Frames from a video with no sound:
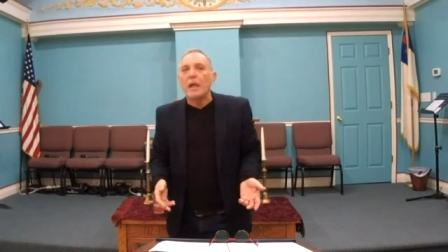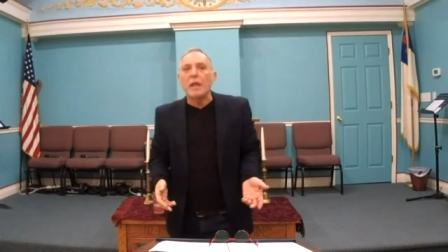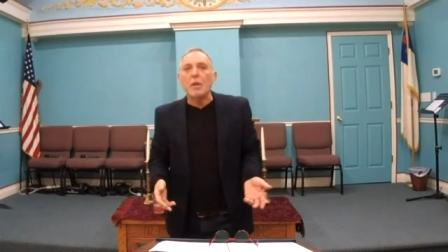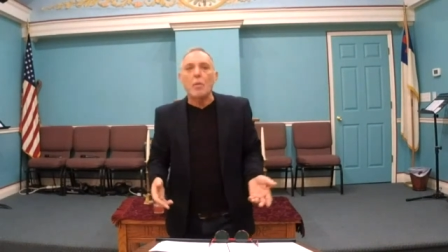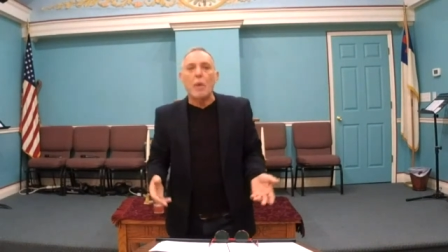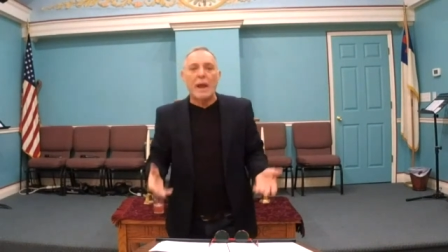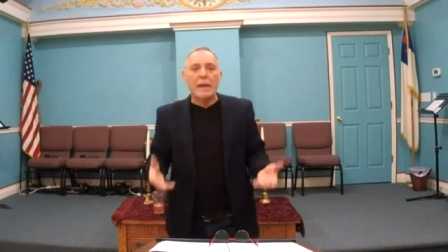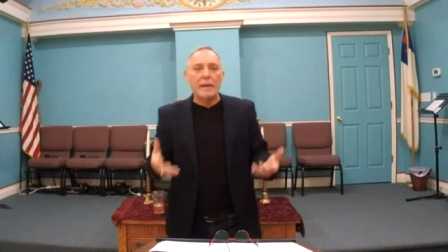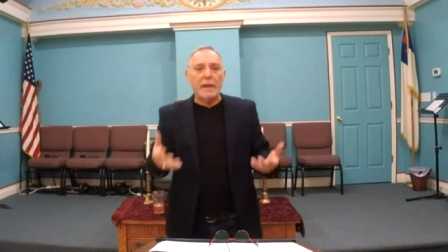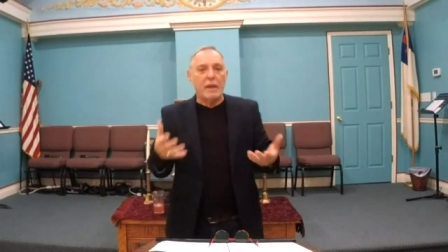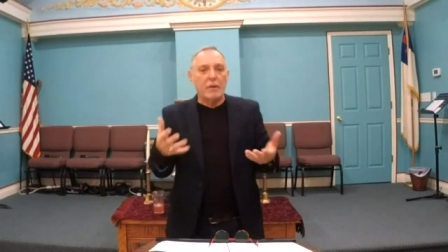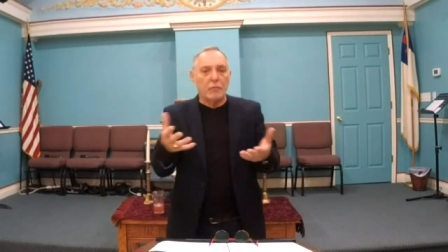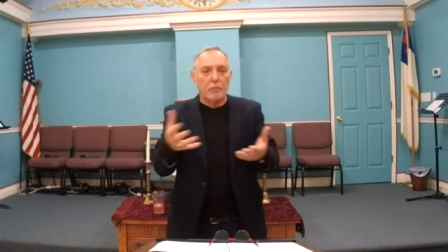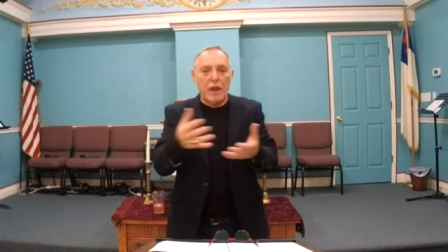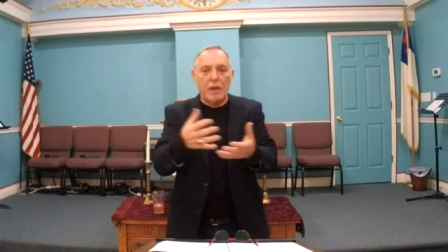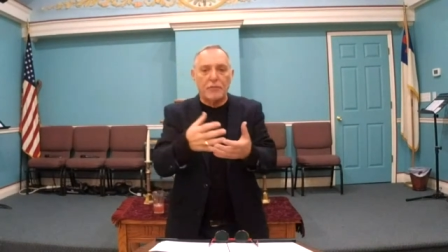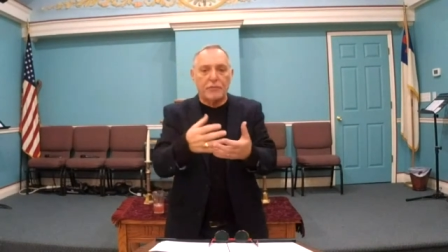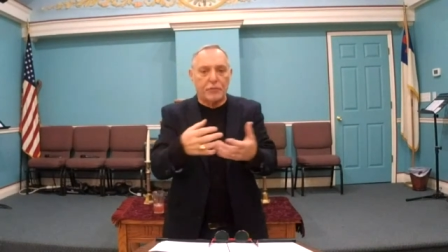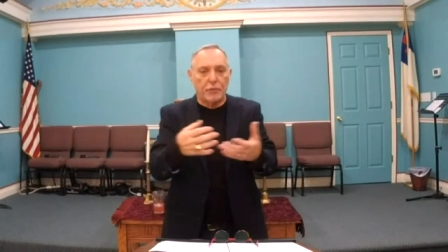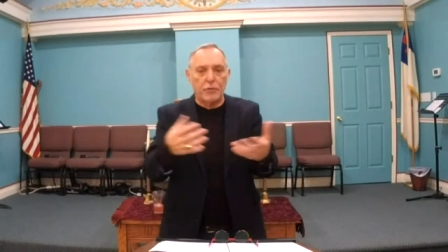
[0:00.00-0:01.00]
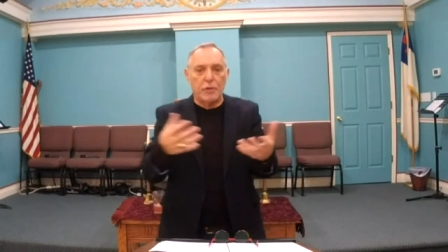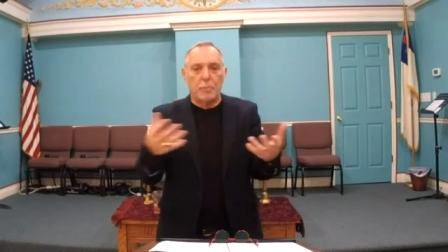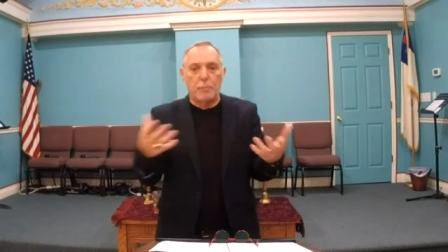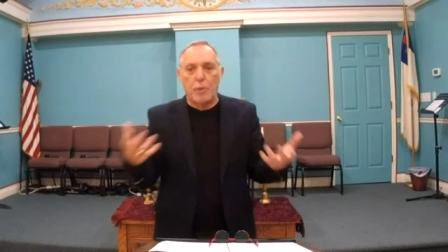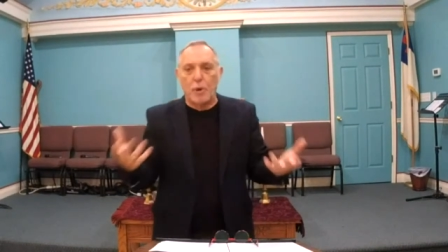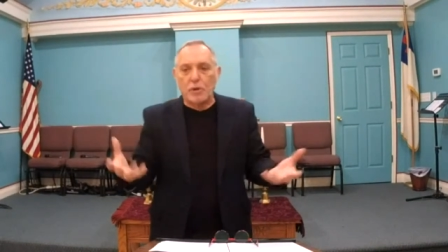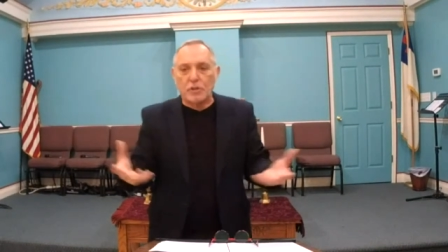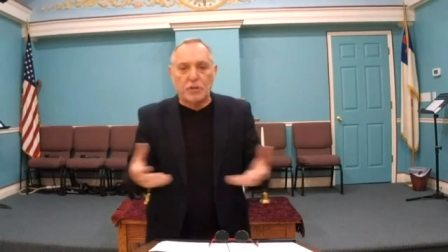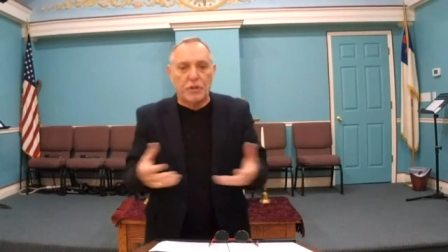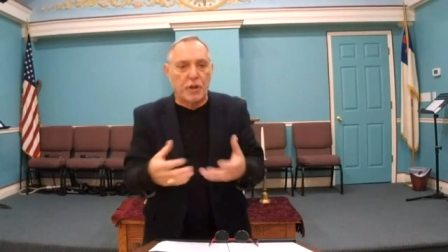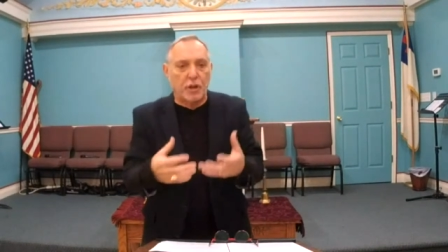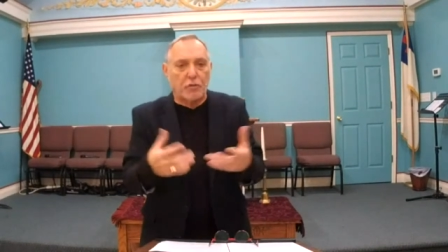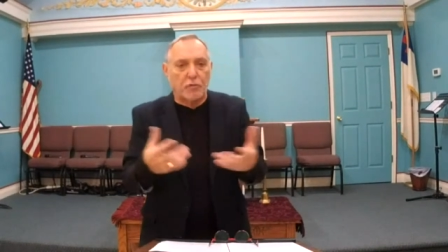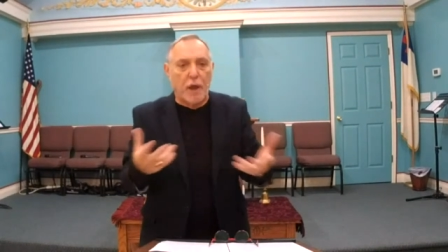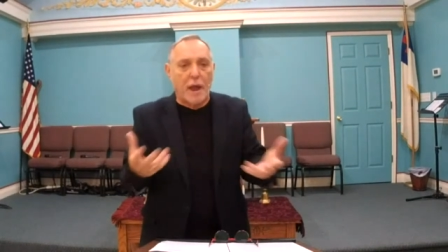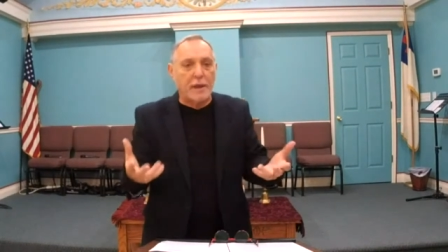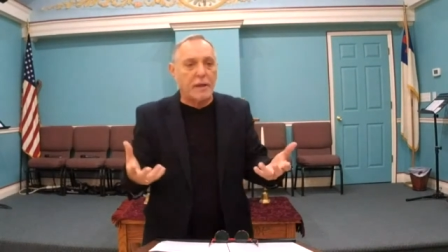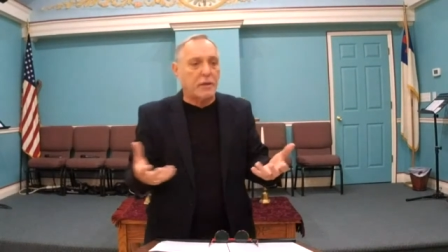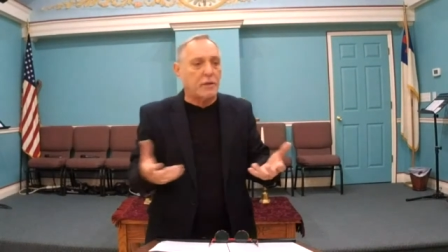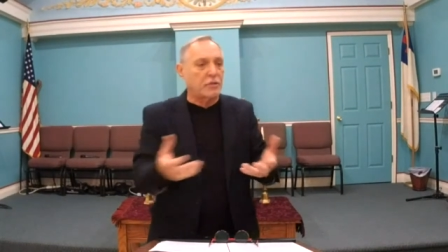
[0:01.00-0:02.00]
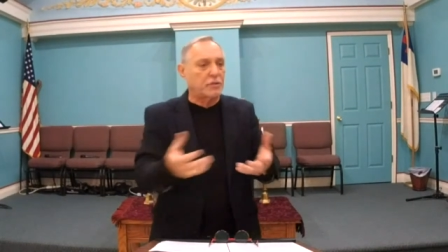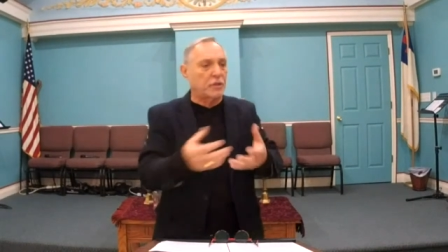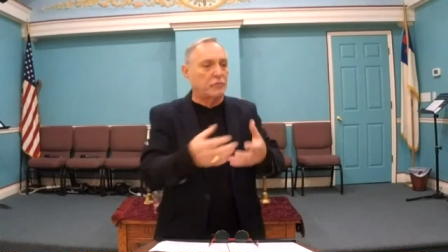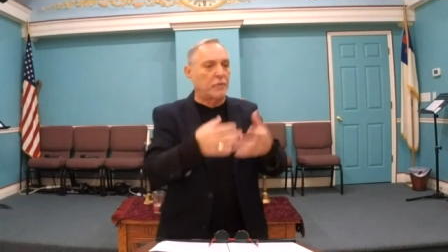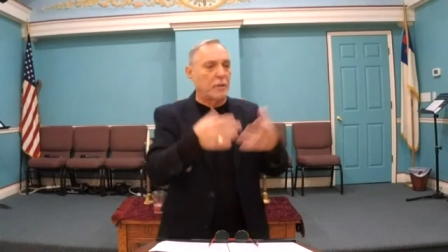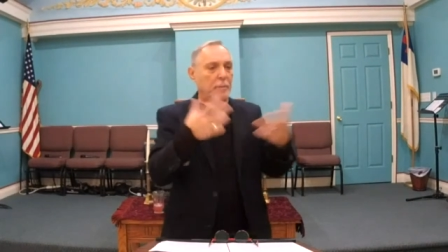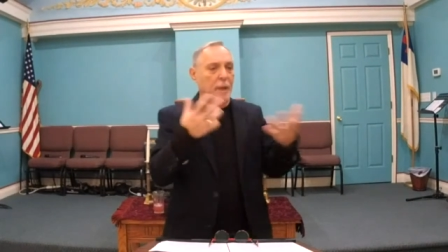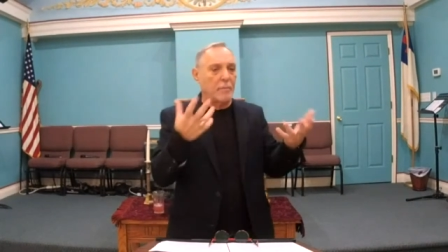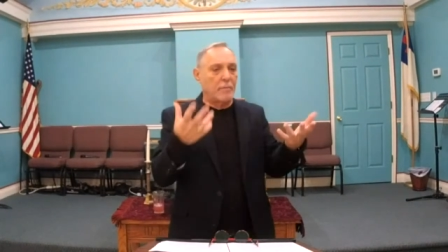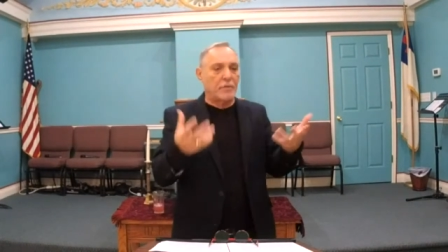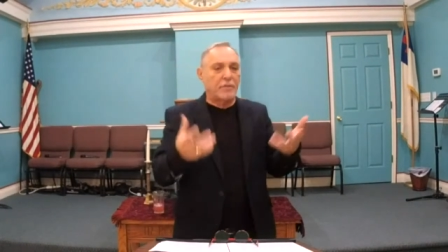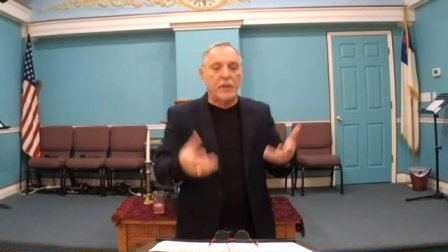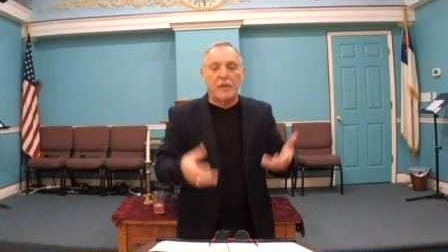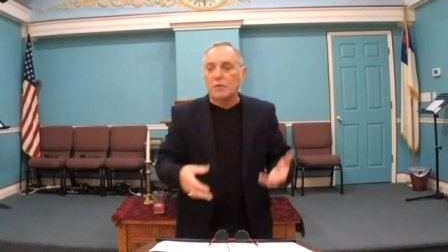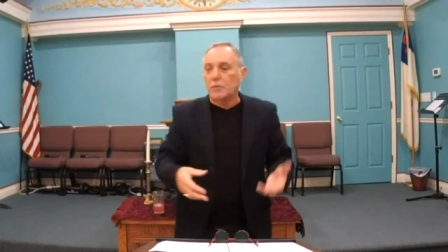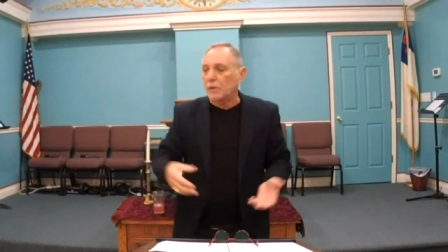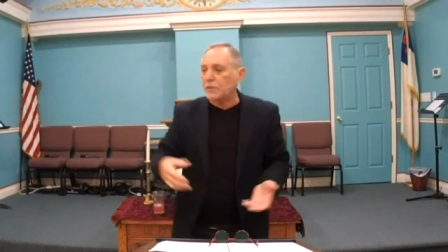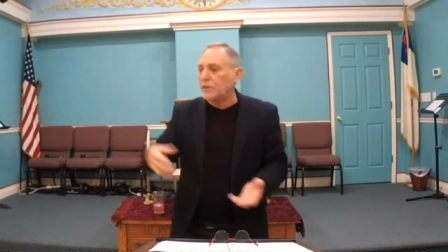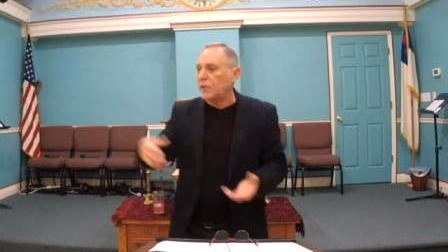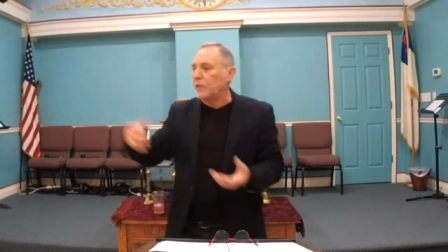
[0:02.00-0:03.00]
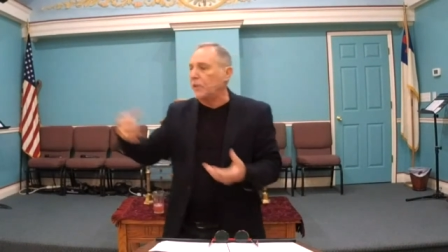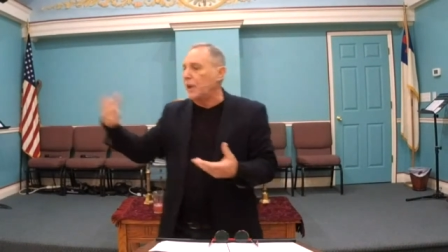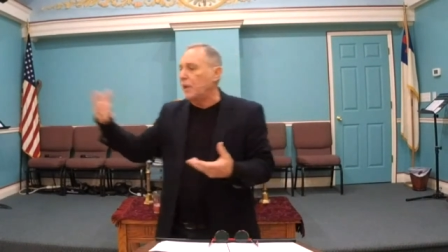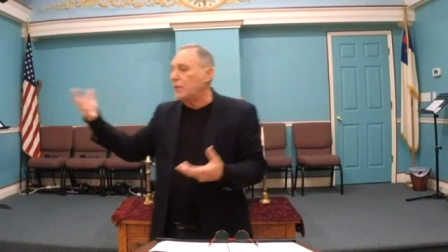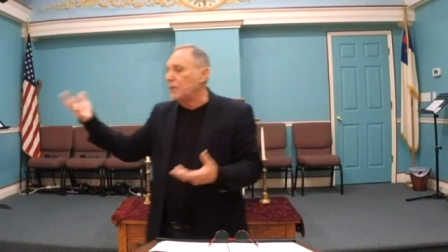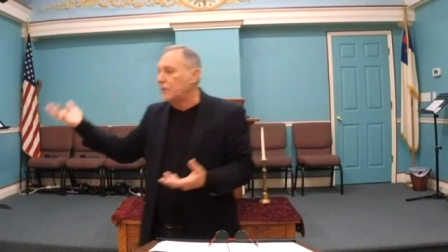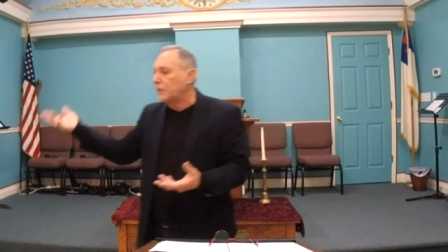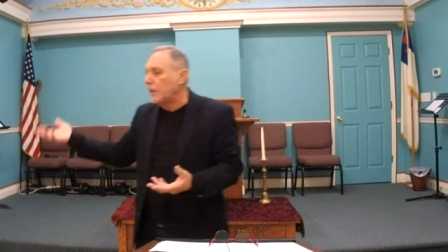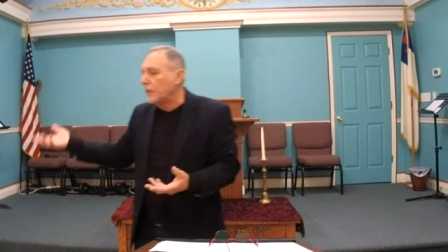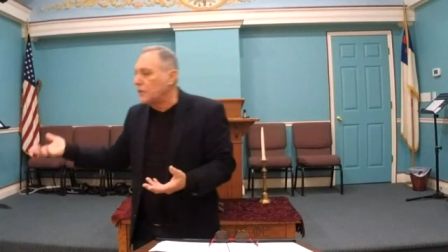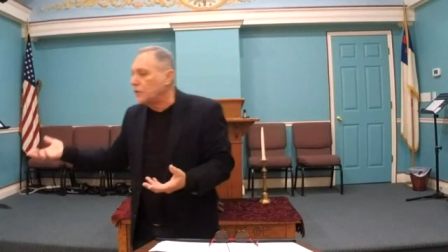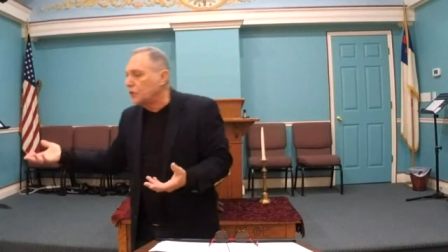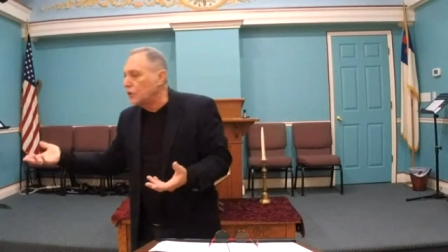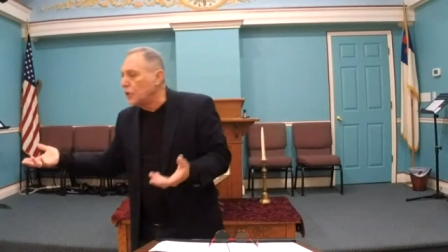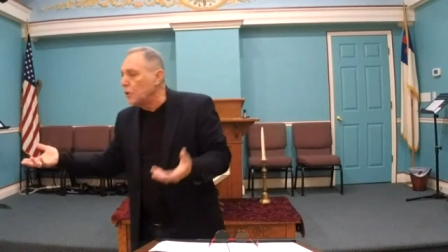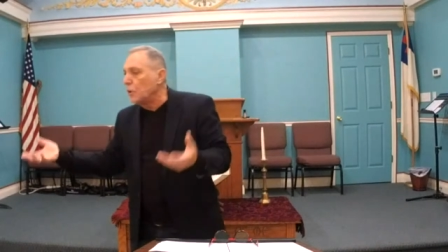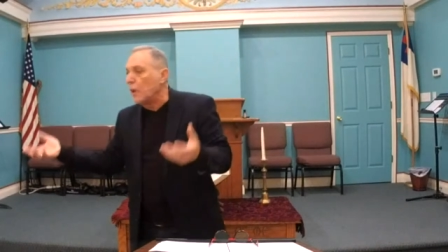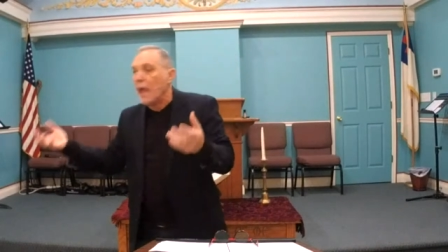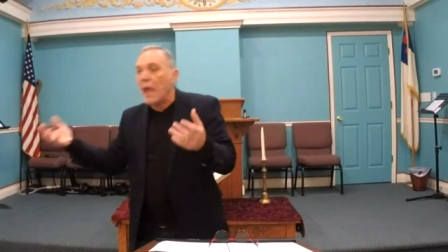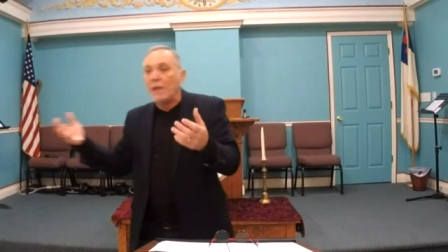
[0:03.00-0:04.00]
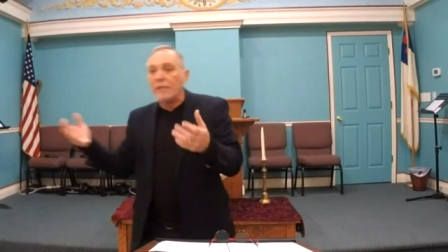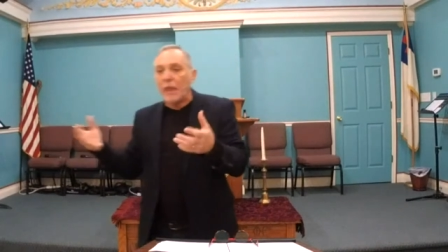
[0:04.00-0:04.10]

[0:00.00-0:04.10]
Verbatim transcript: He went and read through the books and the Chronicles and remembered things. What did the other kings do?